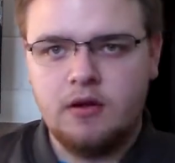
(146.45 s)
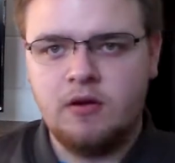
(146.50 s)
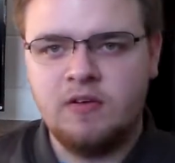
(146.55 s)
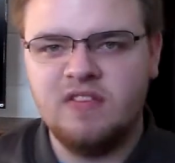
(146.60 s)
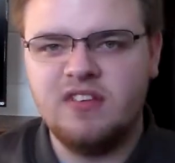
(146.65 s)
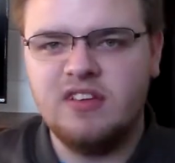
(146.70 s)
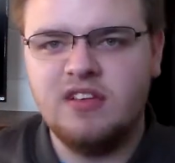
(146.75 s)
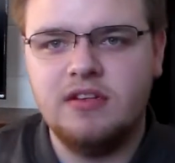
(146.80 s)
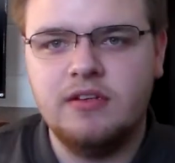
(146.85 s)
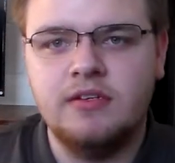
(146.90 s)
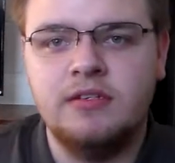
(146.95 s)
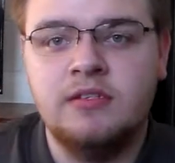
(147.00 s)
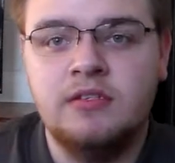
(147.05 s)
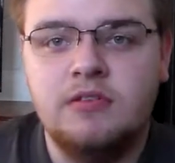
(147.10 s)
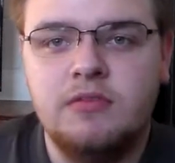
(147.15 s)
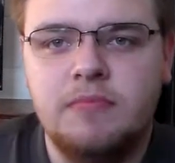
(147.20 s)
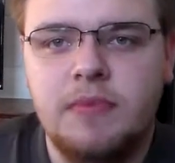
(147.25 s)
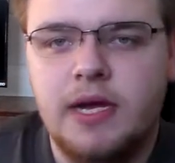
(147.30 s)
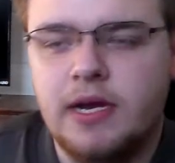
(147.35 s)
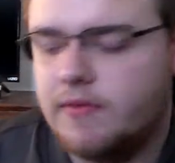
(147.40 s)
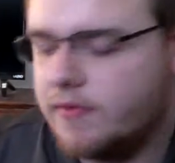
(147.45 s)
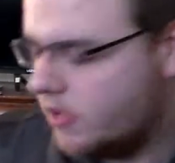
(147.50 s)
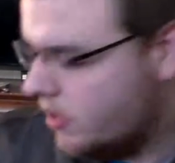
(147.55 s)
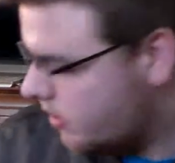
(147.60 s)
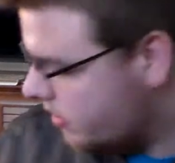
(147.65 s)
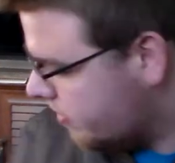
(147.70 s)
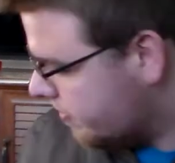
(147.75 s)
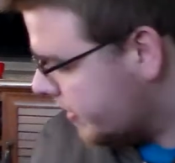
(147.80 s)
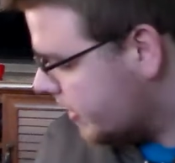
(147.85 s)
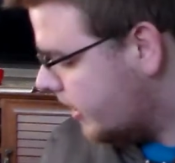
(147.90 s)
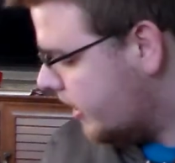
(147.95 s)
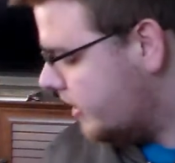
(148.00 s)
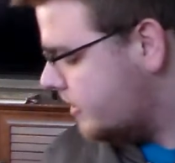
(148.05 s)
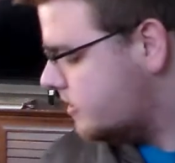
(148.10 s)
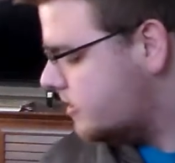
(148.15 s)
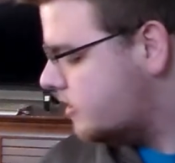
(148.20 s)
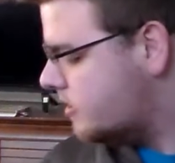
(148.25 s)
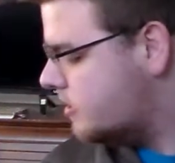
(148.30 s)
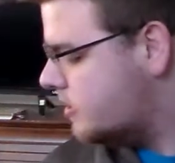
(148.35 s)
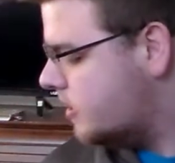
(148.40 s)
Hopefully there isn't too bad of a glare in my
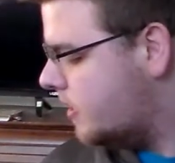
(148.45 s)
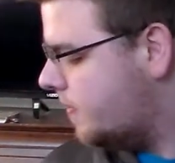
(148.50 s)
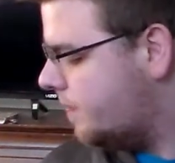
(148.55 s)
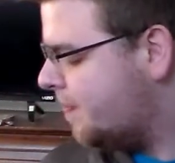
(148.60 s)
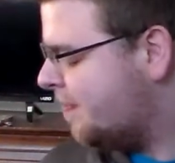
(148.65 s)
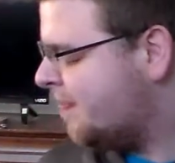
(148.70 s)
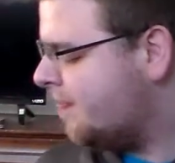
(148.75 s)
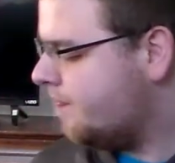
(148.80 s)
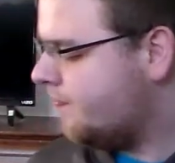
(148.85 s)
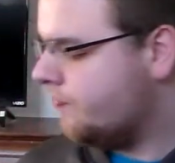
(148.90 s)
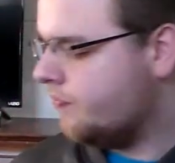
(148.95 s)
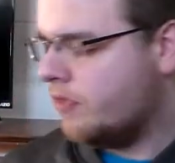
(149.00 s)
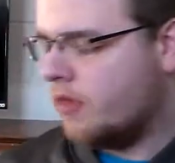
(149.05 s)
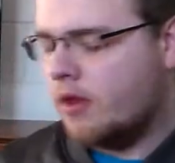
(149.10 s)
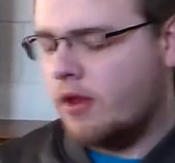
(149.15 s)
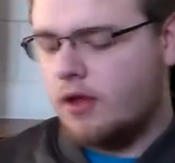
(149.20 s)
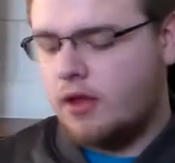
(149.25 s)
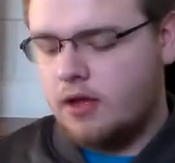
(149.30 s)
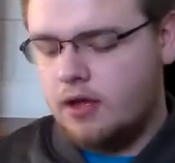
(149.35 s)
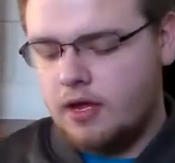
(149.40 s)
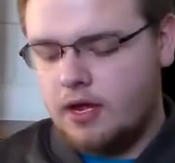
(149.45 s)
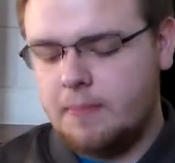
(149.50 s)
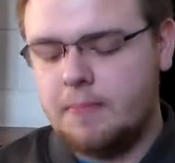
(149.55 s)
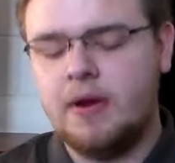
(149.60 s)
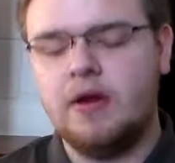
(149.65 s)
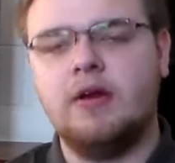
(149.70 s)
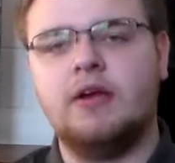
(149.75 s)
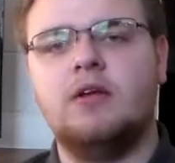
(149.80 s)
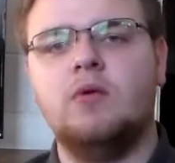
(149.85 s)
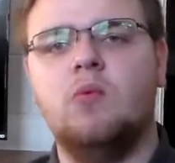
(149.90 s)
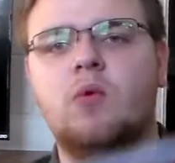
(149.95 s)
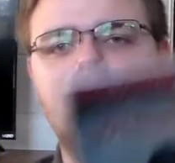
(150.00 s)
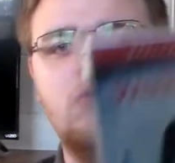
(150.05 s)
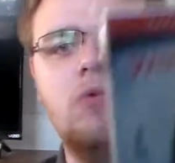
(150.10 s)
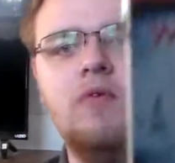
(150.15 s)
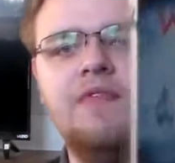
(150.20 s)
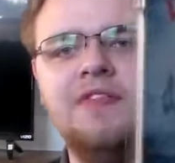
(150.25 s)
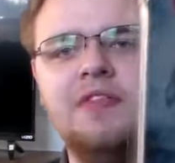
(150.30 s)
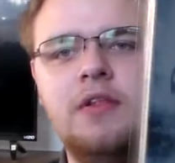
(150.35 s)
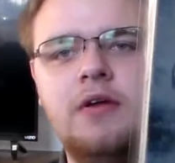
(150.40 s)
glasses. American
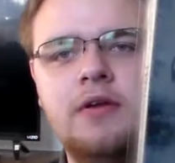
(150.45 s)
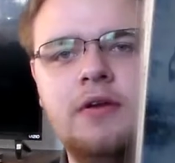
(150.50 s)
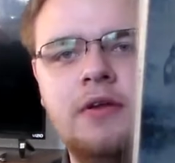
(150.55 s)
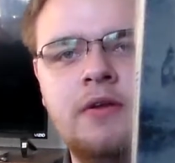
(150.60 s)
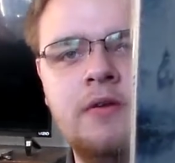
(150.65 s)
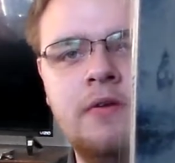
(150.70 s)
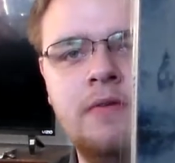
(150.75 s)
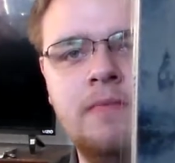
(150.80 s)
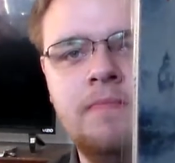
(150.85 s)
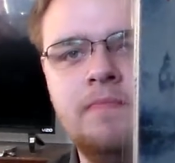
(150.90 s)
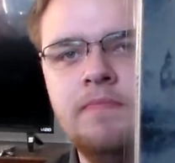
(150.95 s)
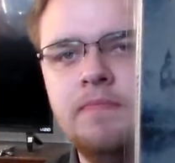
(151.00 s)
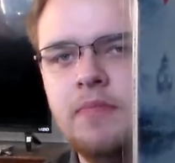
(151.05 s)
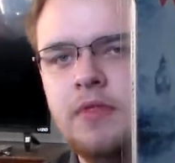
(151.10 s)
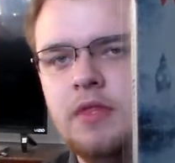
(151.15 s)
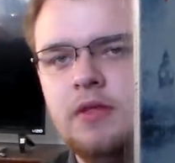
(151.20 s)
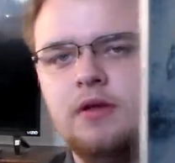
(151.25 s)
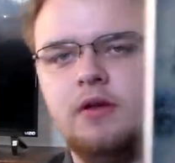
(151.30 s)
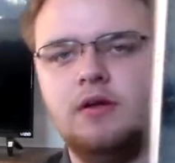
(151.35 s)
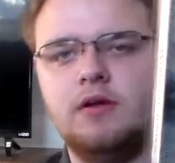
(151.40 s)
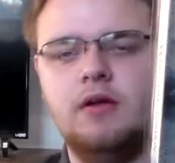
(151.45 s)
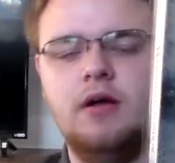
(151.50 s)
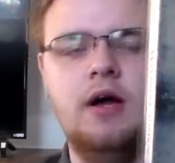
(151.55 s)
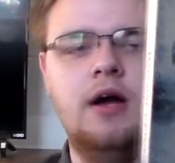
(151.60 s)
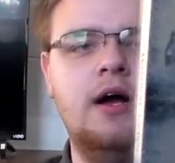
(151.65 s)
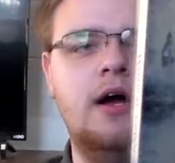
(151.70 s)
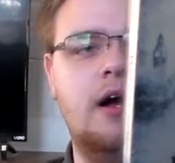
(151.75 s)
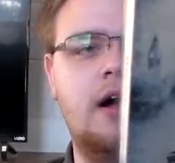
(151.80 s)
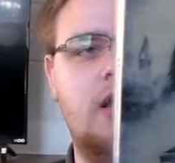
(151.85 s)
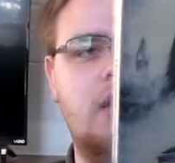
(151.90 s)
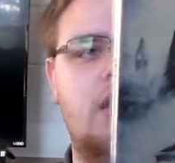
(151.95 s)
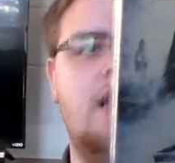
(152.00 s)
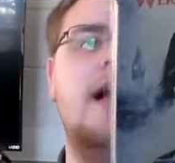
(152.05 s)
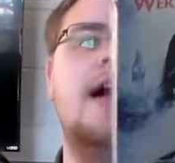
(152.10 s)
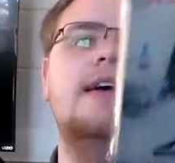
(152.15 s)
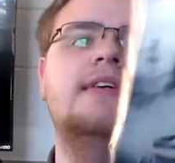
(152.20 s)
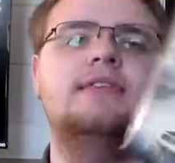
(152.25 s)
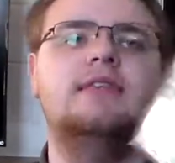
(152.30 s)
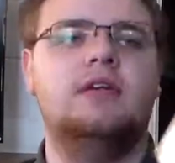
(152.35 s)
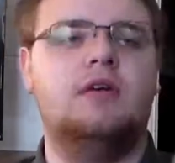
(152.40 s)
Werewolf in London.
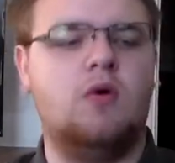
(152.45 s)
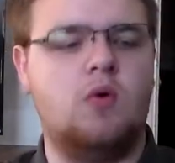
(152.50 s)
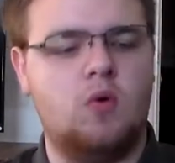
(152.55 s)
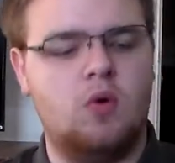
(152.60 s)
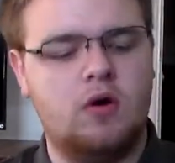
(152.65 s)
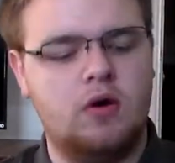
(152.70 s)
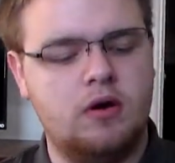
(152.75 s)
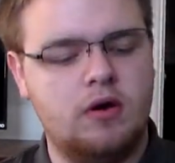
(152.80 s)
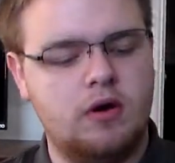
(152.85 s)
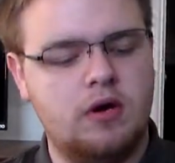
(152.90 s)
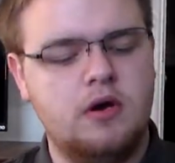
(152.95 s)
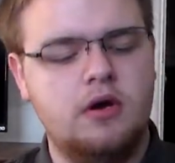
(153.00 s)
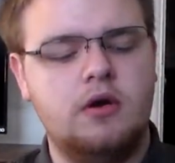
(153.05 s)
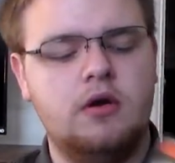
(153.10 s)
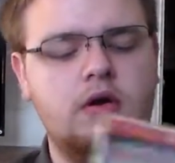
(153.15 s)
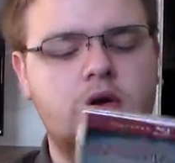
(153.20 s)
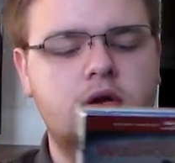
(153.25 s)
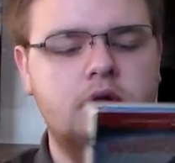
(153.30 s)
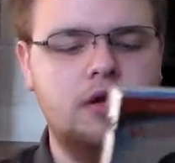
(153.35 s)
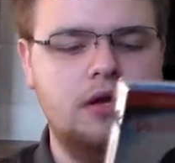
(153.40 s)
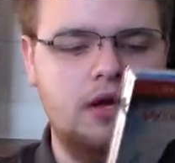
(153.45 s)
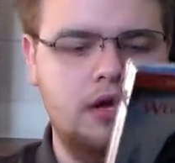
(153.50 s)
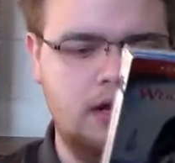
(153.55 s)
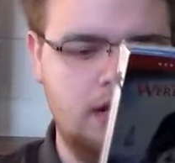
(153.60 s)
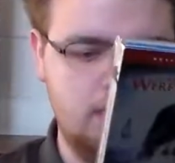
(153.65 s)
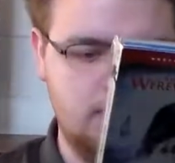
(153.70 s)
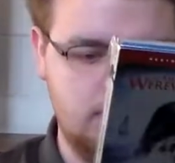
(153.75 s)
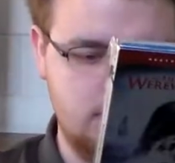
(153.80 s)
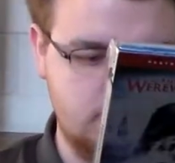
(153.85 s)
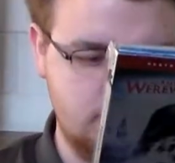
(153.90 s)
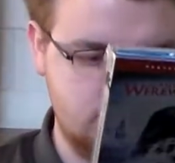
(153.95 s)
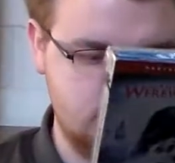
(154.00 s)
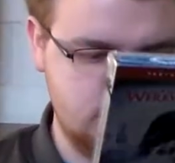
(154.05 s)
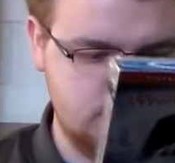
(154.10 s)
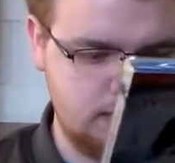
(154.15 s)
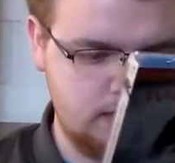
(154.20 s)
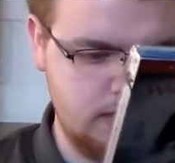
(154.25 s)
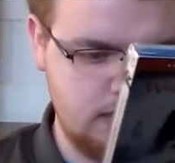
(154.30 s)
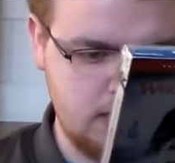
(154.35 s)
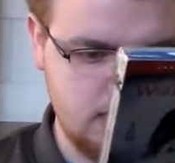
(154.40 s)
Classic horror. What is
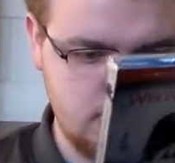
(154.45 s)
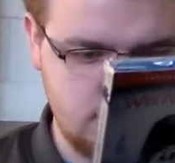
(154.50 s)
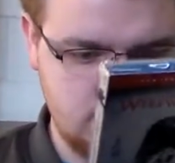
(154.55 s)
this?